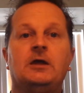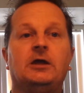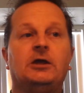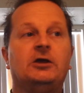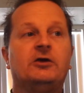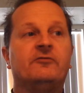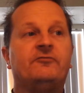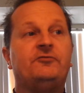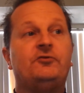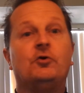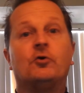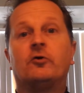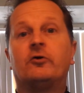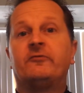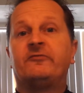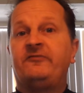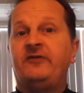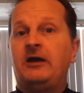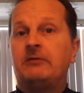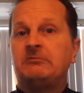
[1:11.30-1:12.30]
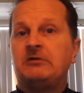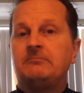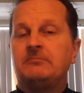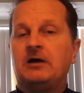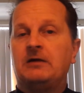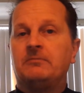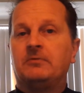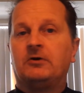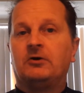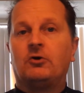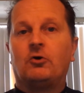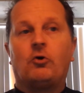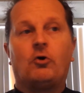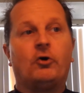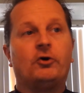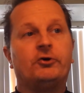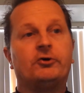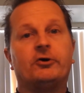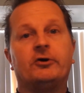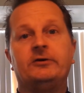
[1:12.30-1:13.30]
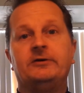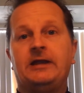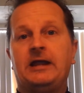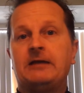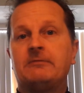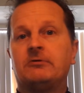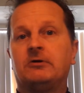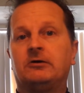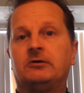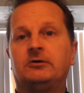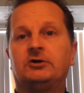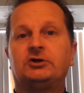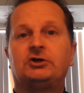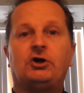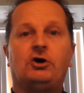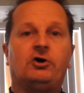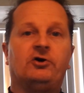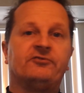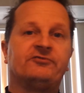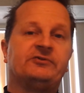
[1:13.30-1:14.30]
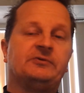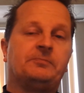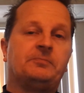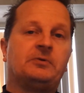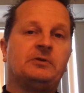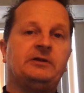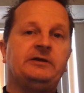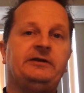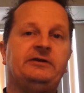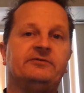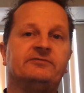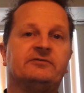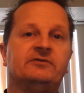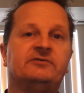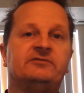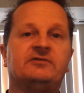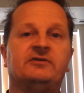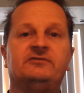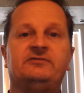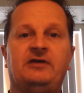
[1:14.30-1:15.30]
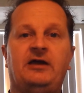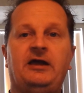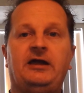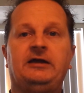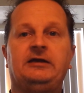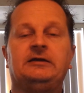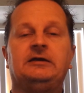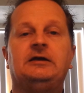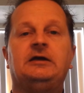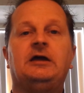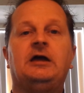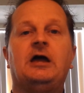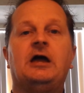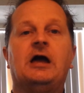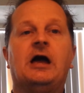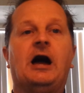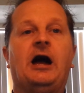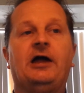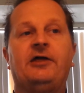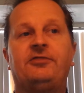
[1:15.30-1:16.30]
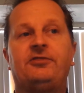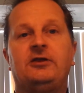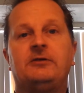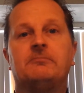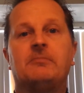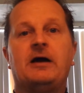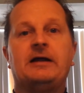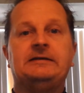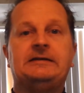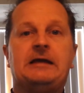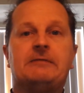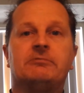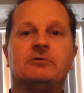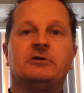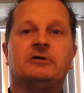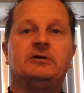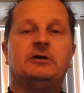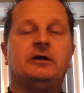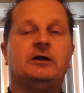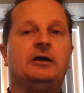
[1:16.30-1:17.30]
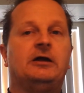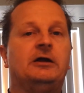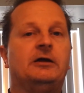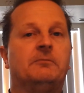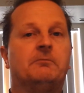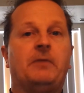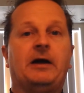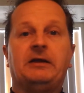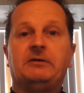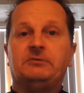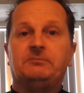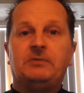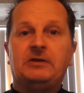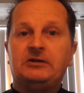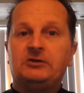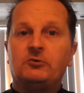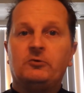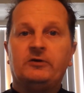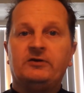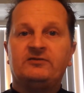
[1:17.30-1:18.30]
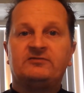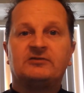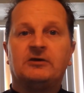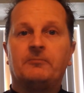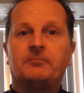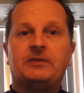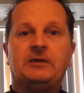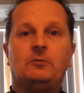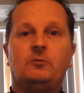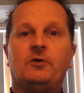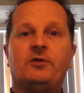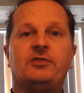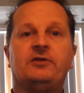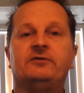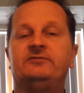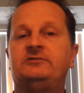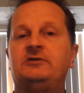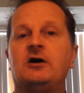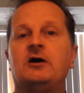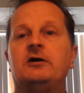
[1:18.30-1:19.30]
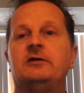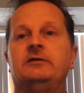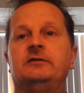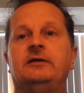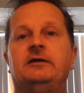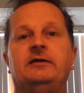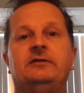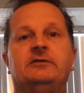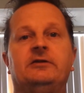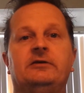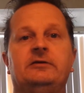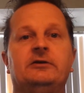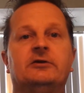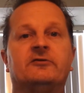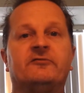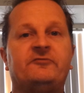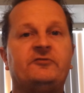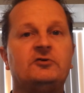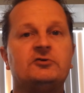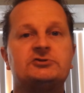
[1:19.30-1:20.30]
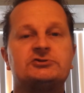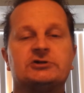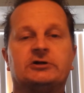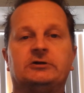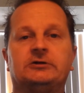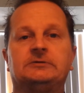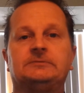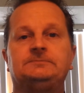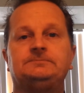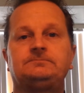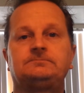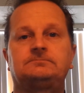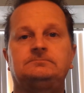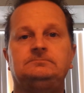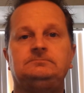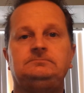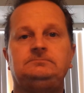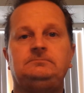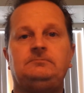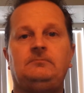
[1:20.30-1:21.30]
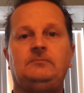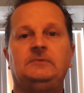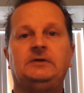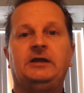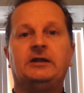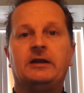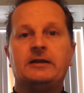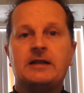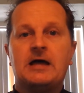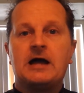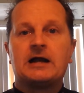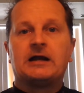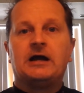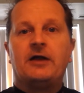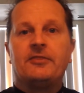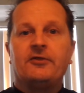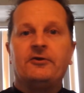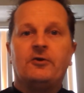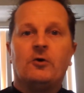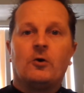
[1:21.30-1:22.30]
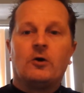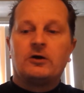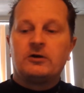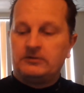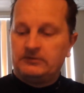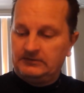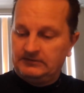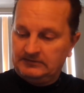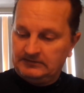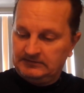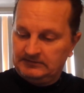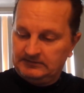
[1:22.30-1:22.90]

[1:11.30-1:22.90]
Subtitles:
If your family member or your neighbor calls the police and says, hey, I think my neighbor might be doing something with his gun in the near future, get a knock on the door,